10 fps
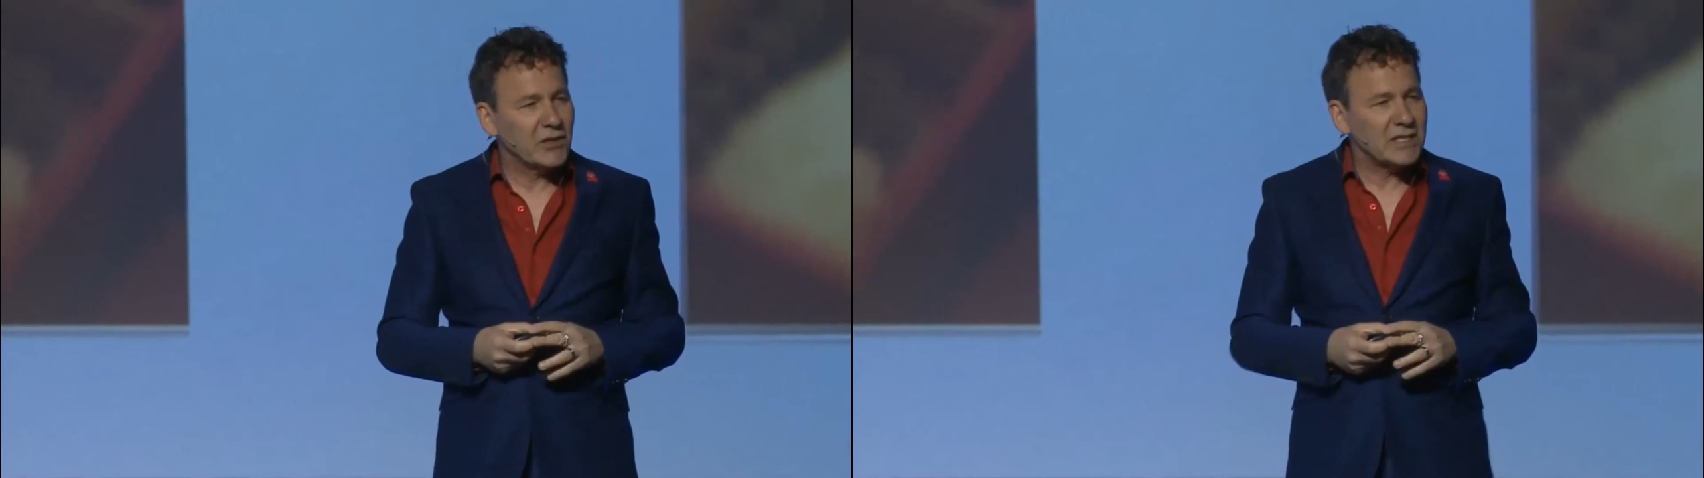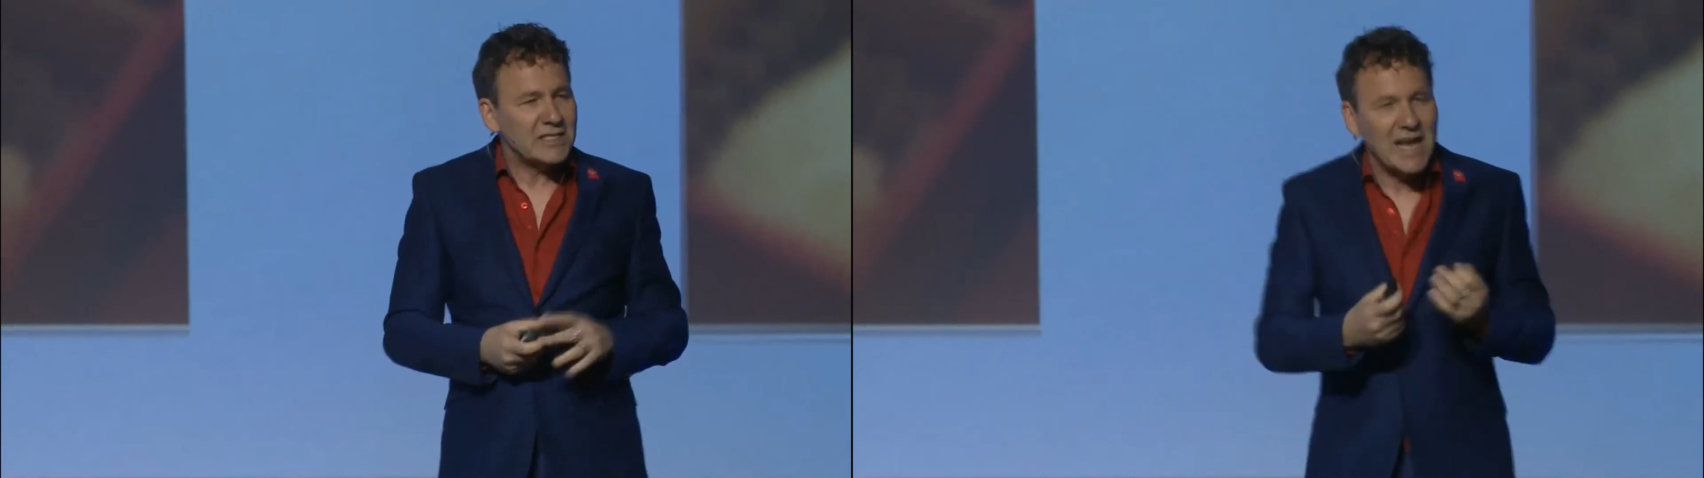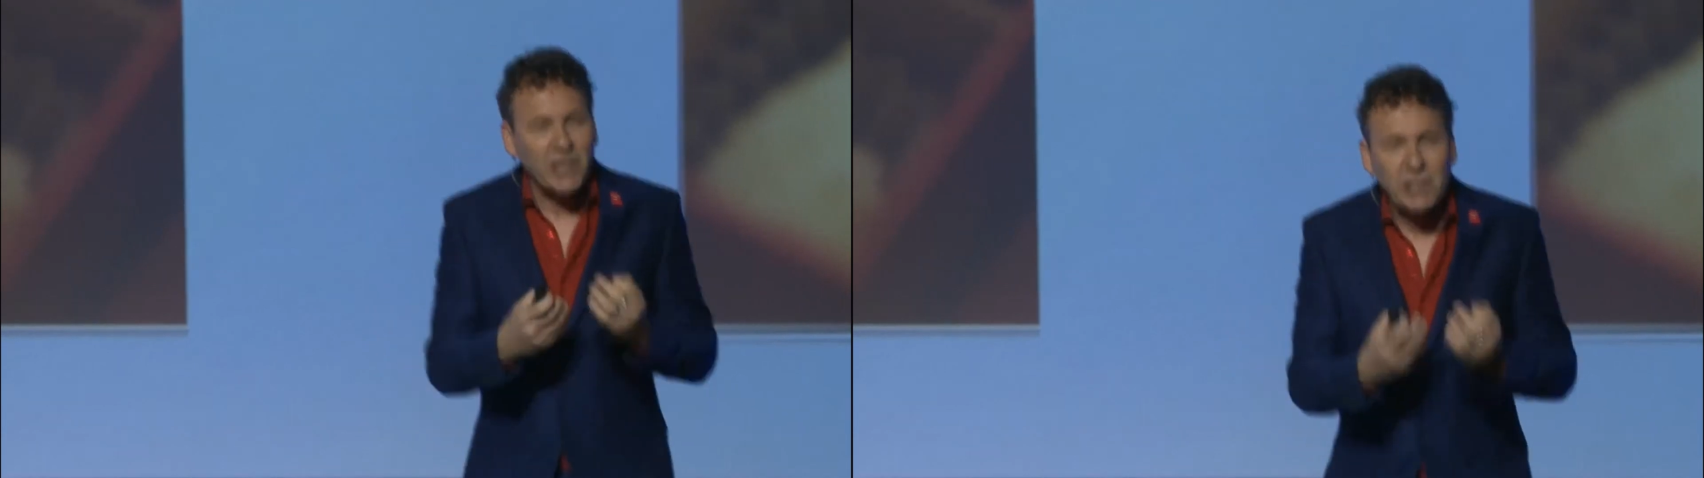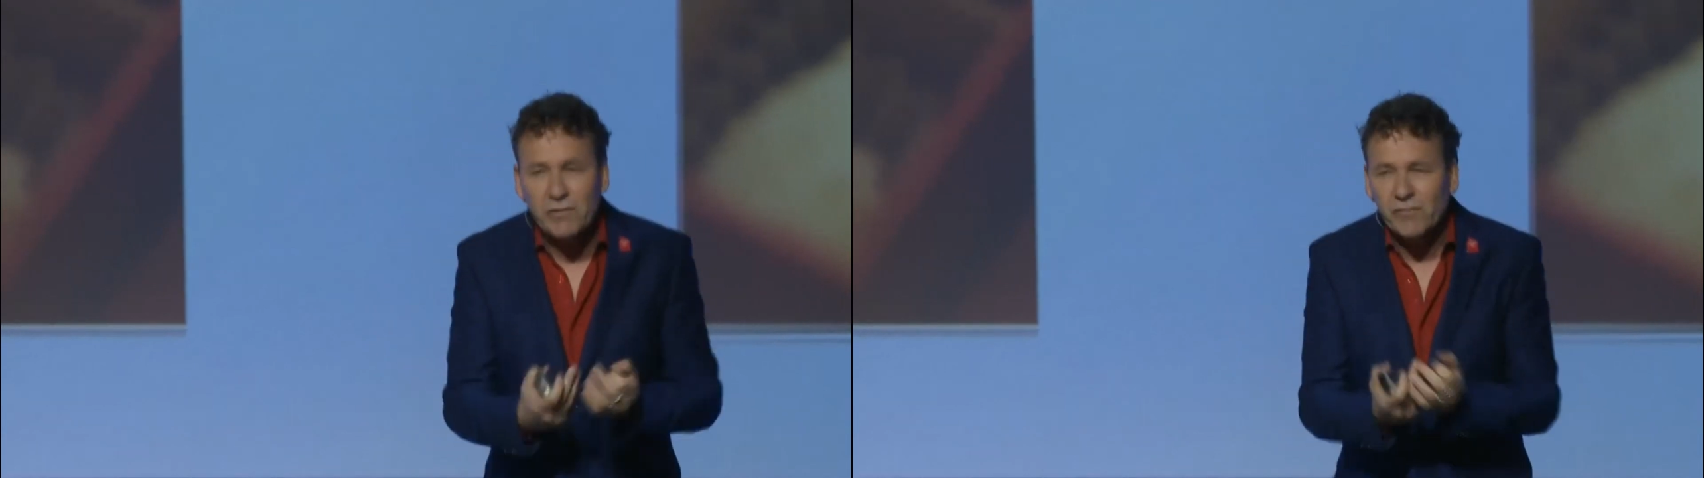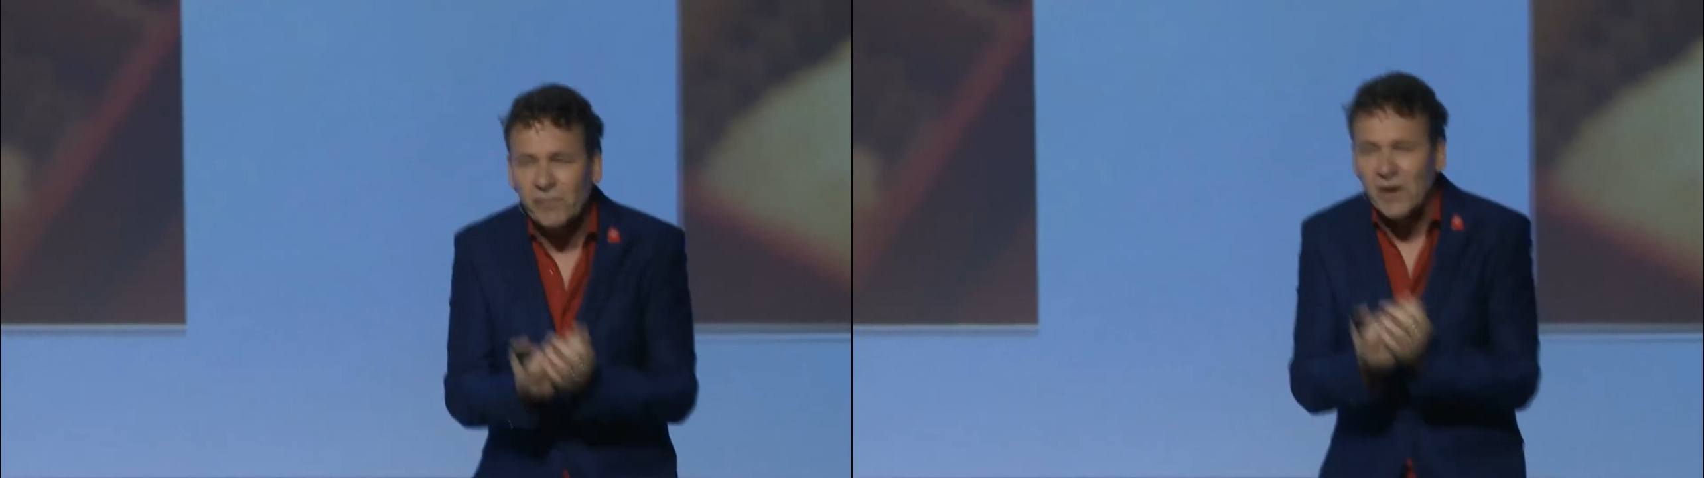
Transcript: is how do you find